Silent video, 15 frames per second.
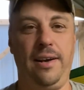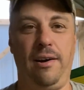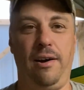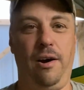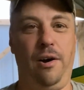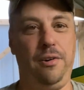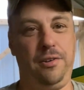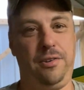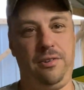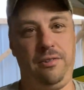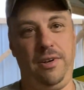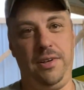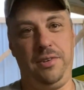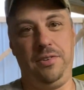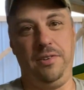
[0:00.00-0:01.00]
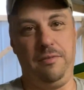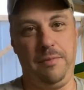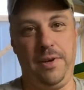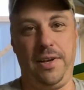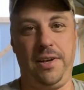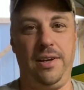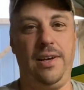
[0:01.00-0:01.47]
out all the stress of
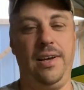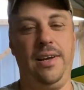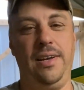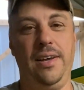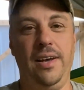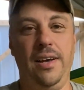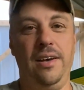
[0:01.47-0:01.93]
making hay.